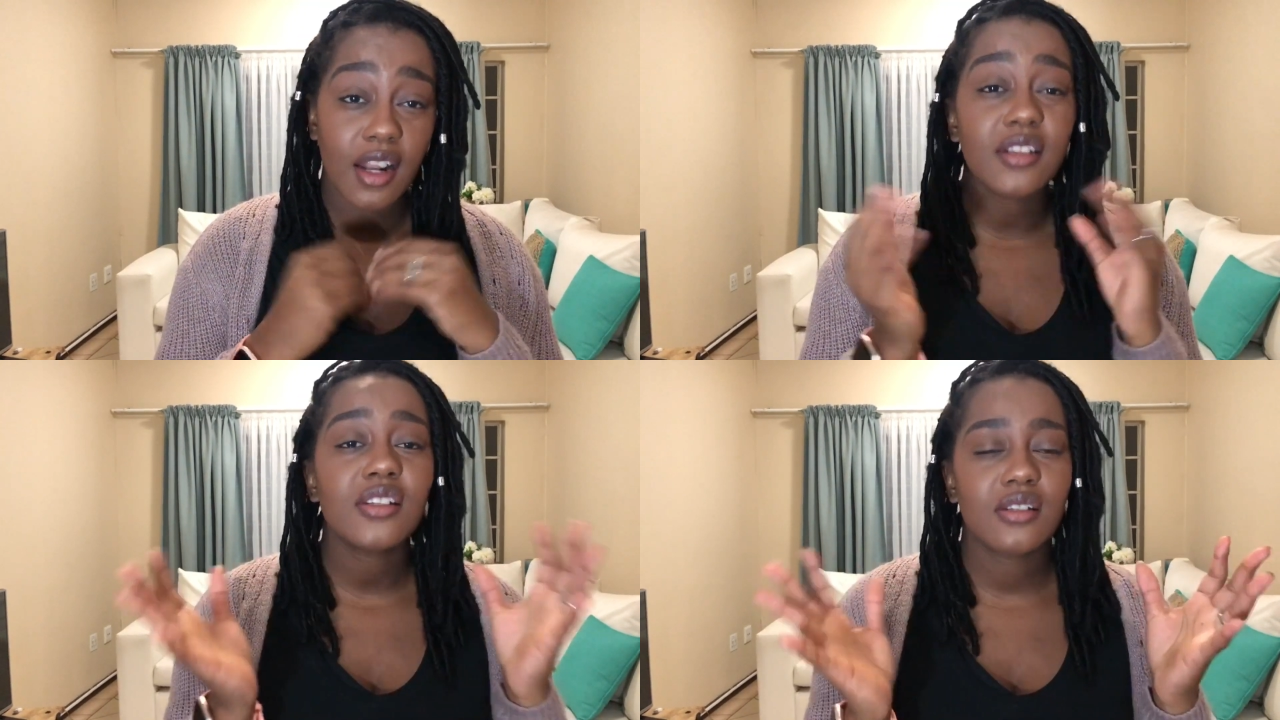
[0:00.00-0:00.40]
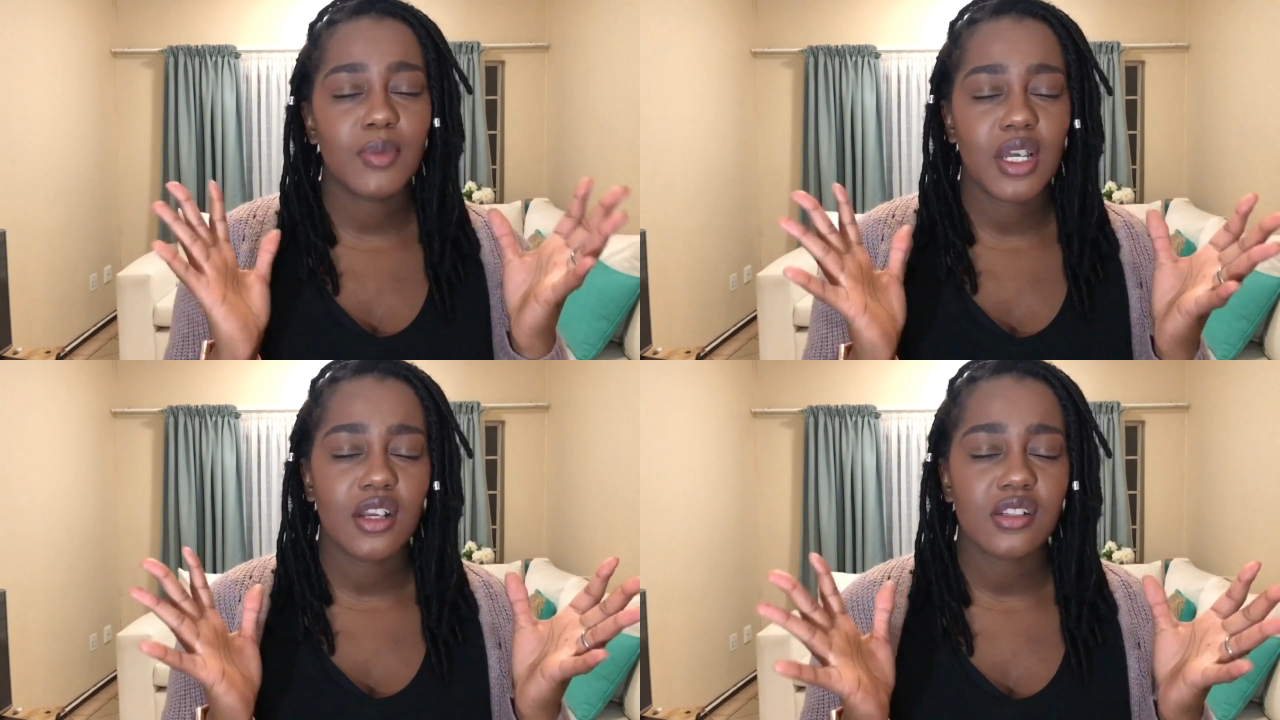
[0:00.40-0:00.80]
Let's
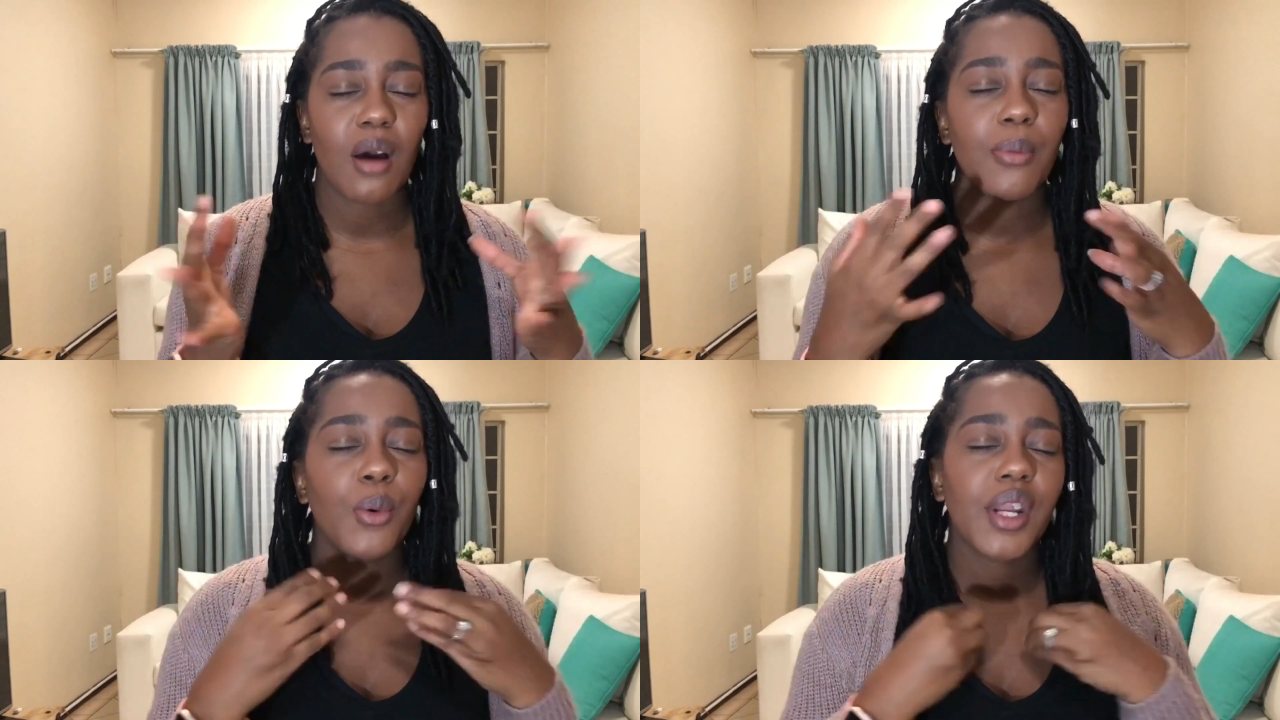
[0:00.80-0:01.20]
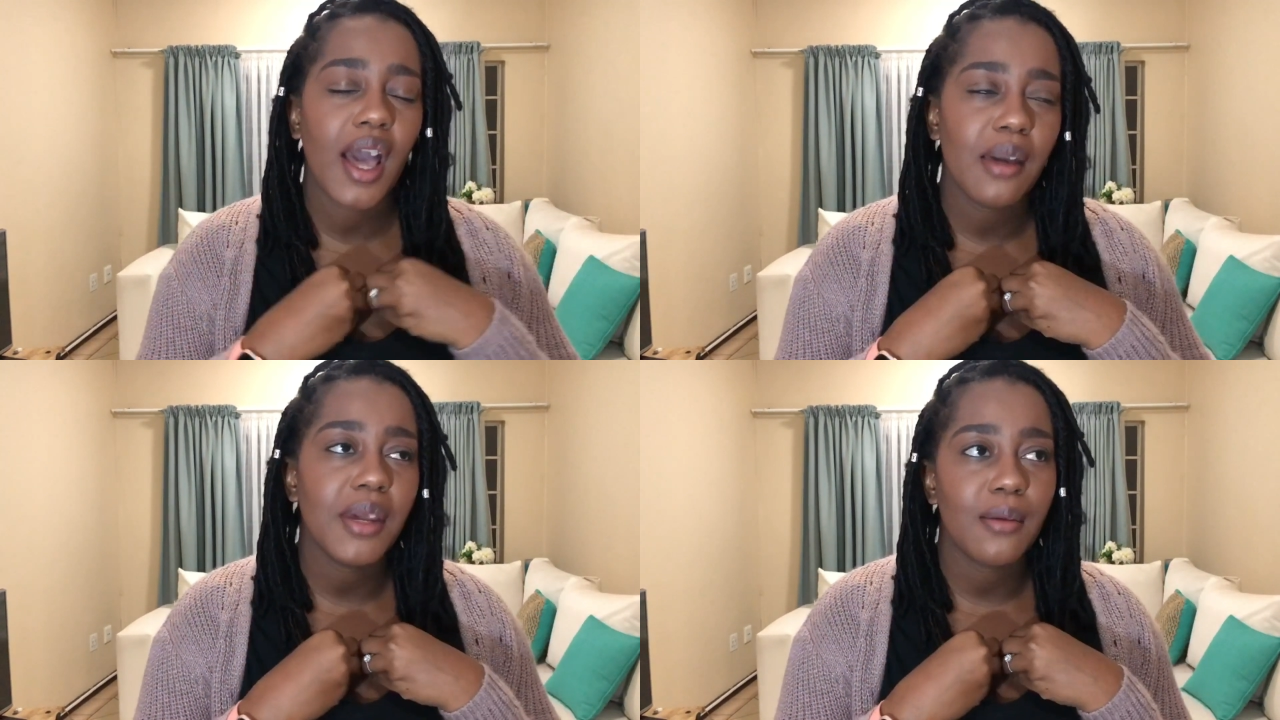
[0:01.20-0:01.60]
make an example. When
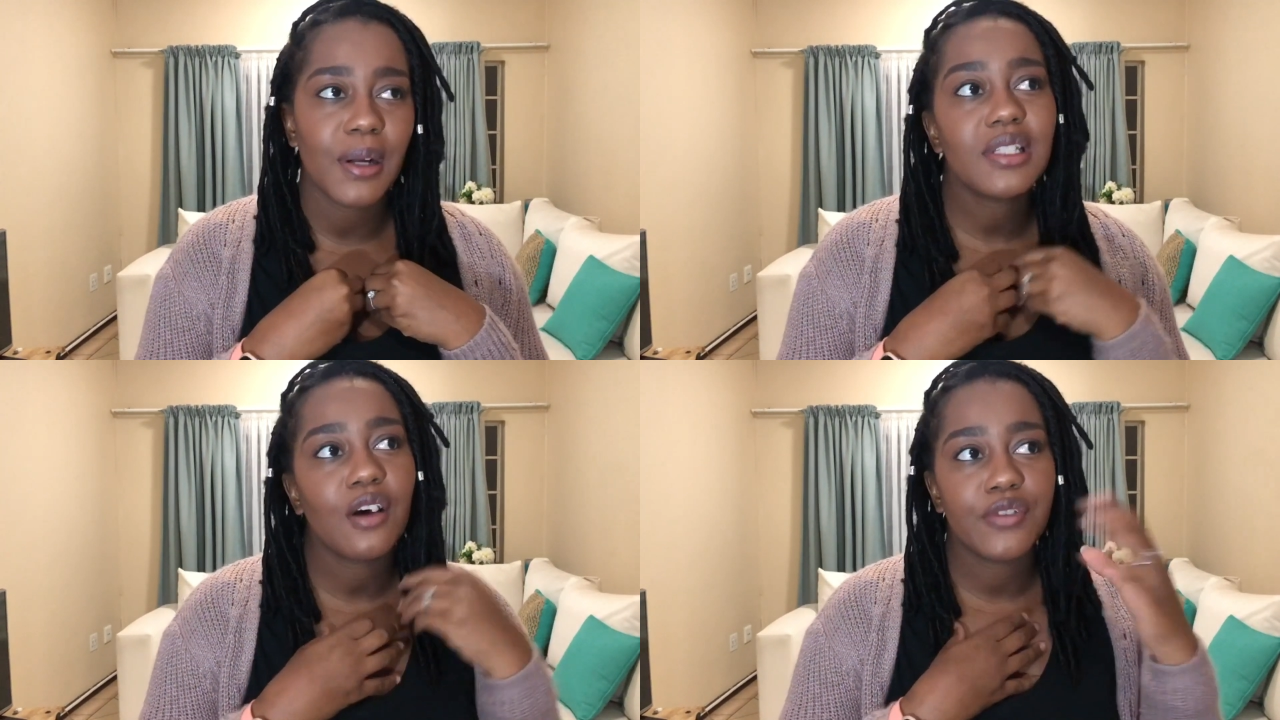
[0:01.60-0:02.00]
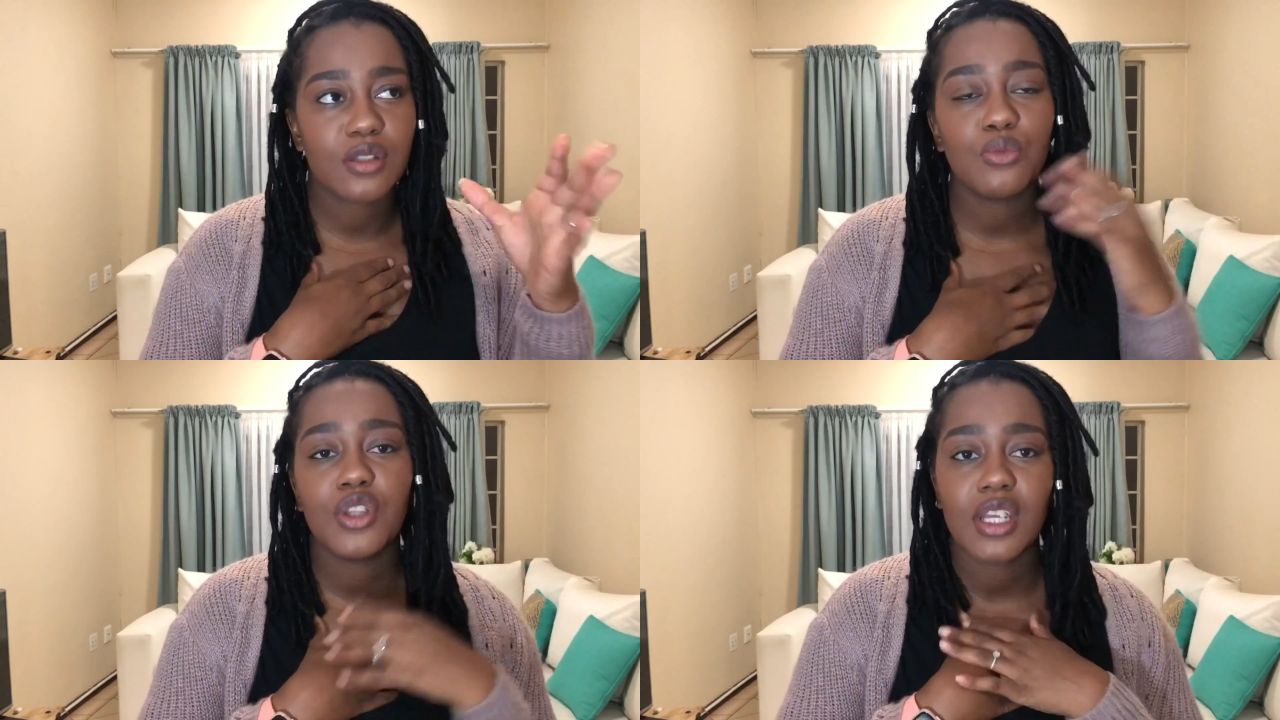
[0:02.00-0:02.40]
I make myself a
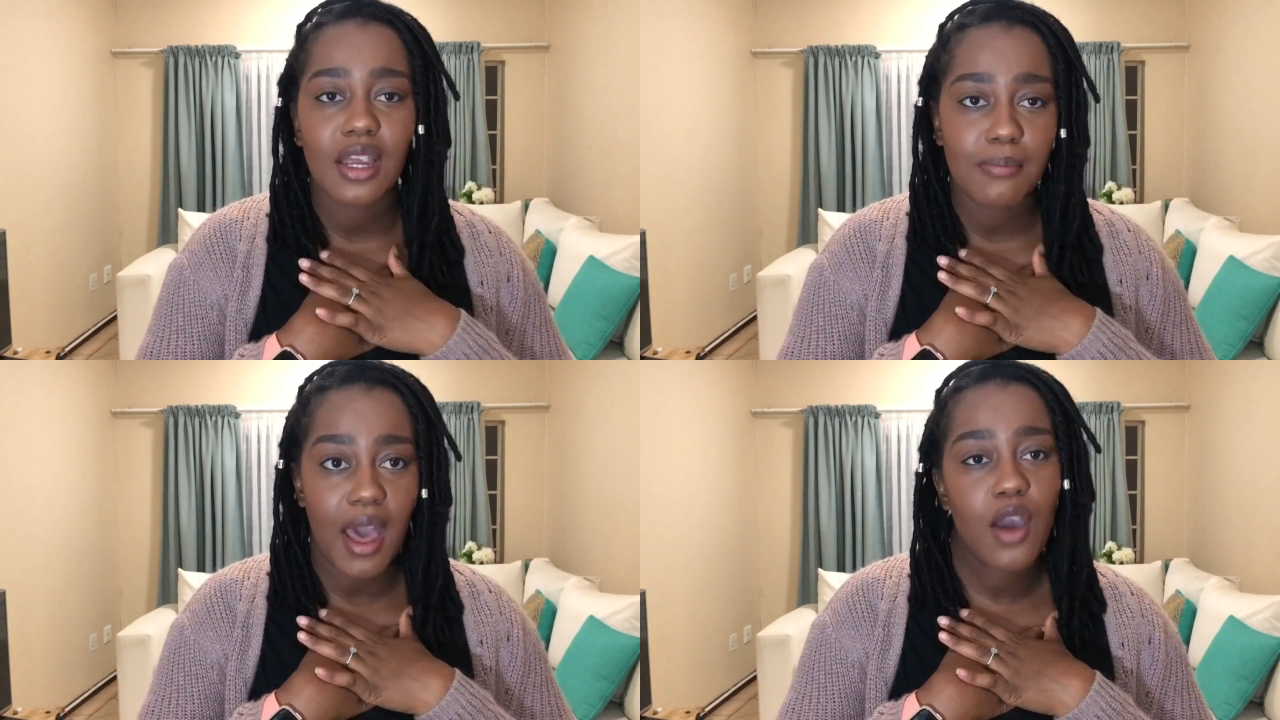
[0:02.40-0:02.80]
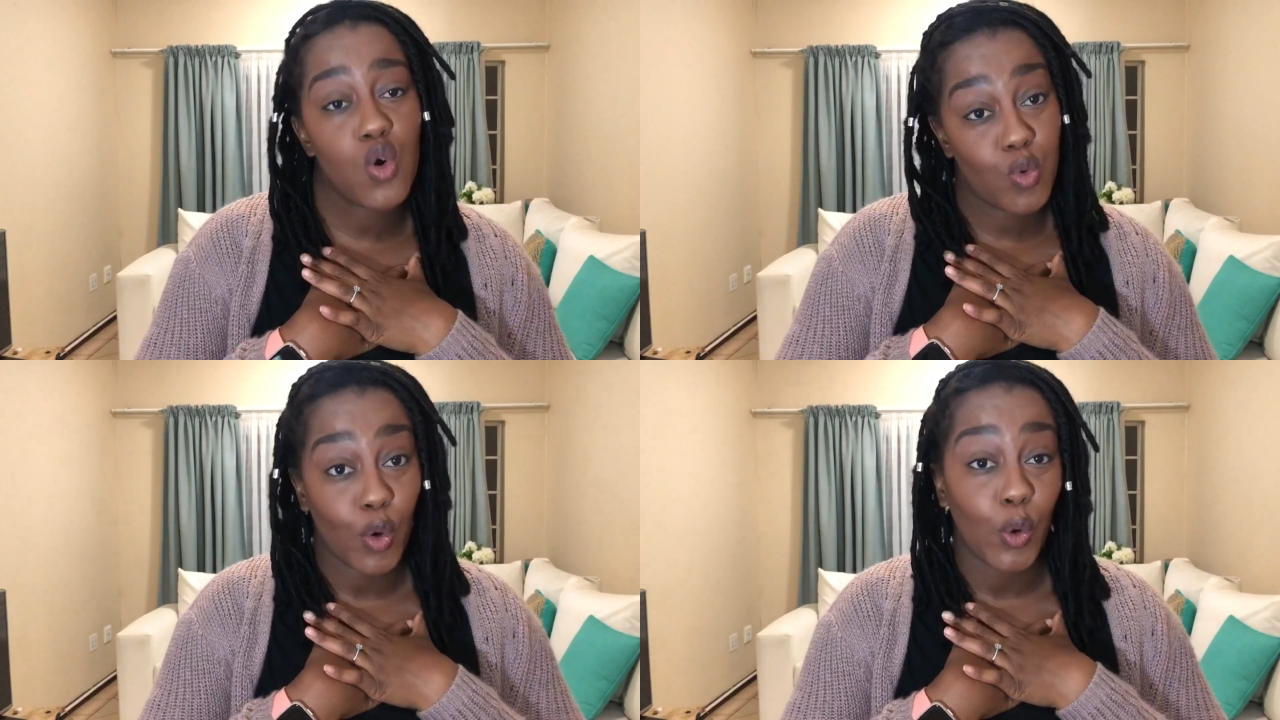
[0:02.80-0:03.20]
smoothie in my
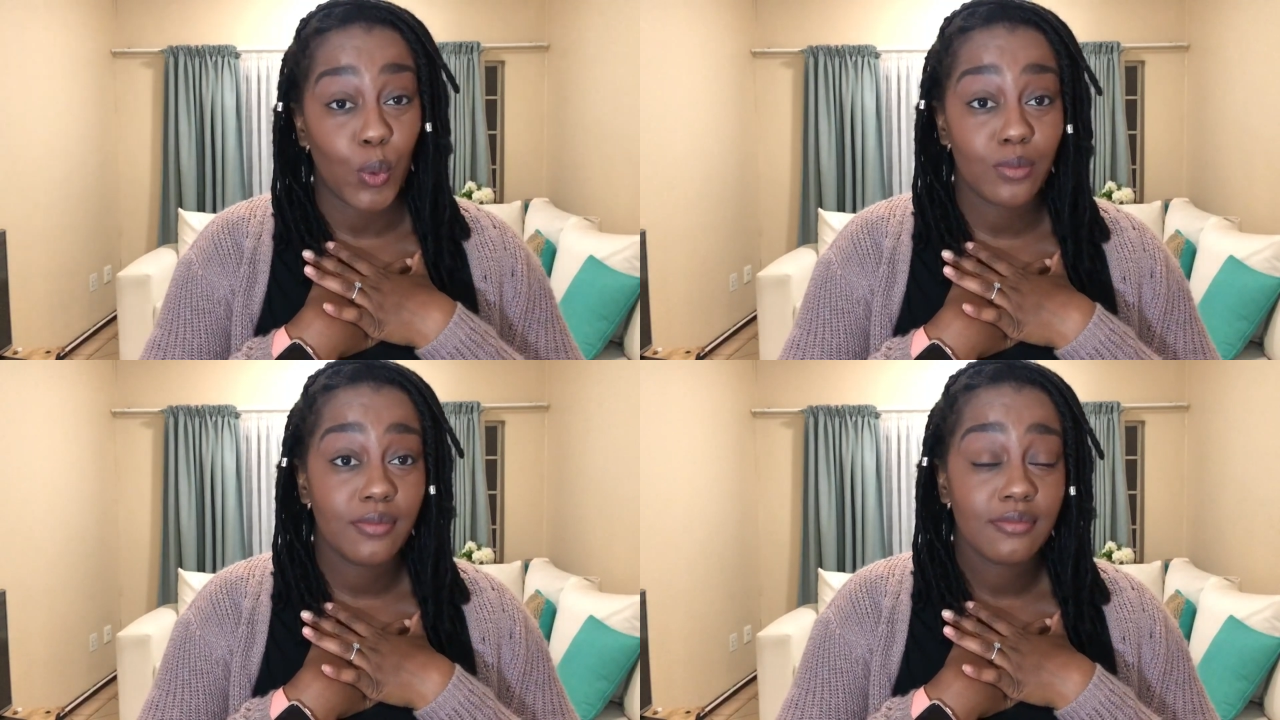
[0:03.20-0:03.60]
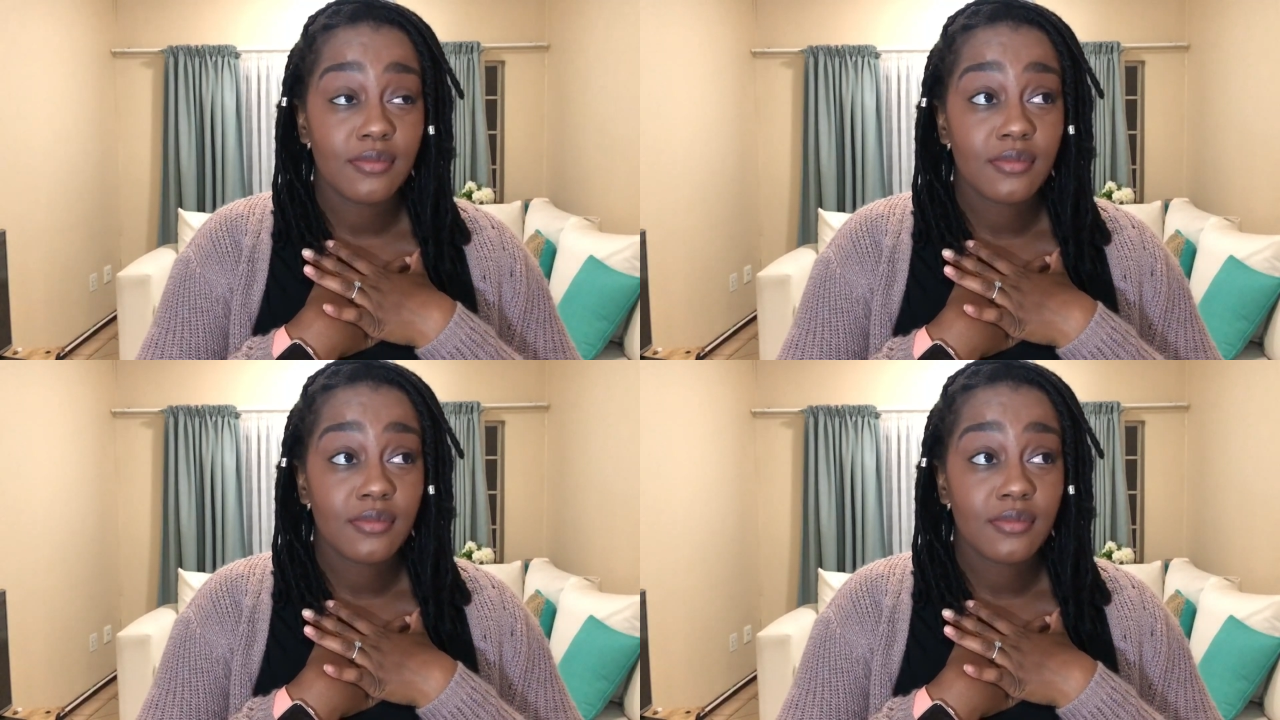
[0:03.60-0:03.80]
own home,